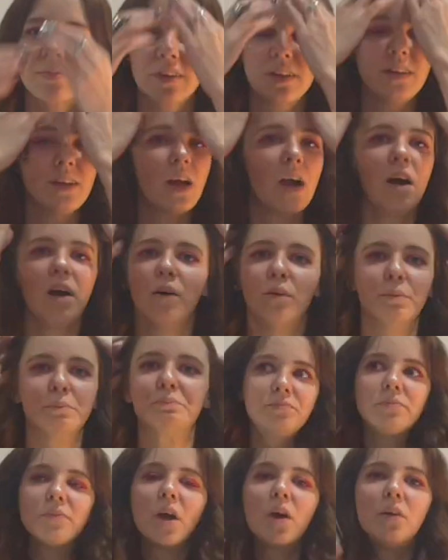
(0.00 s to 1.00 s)
No,
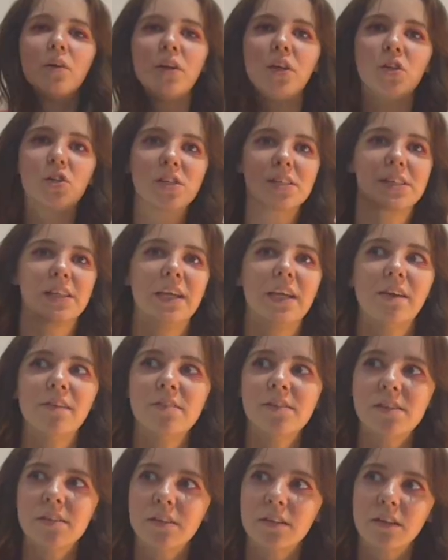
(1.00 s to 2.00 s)
no, he just
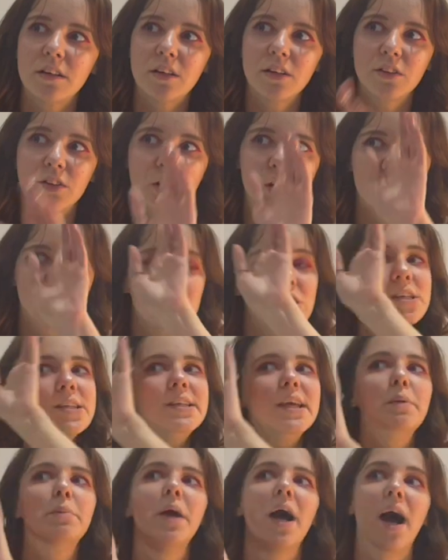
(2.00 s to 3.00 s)
leaves the girls
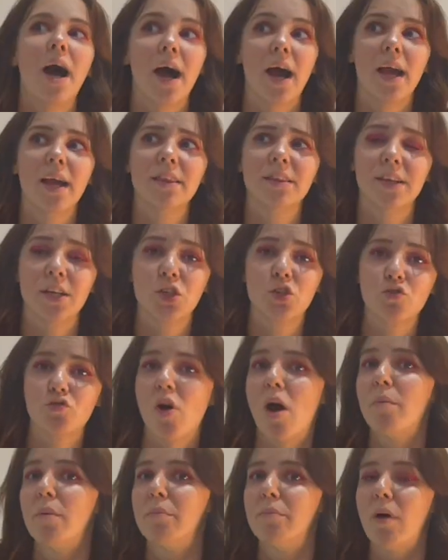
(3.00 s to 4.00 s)
stay behind, they
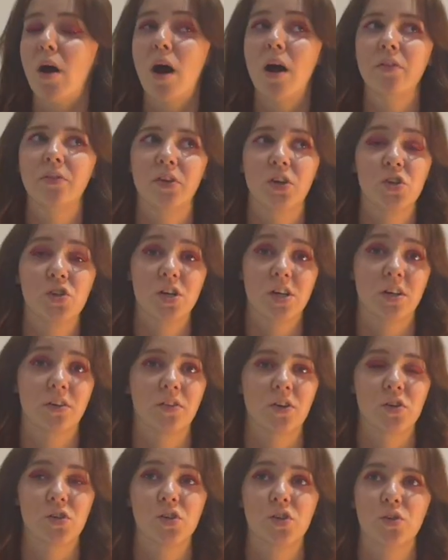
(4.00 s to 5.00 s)
trauma bond, they share
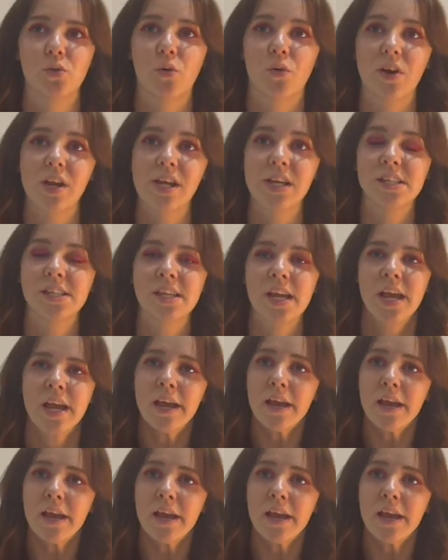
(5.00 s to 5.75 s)
their stories.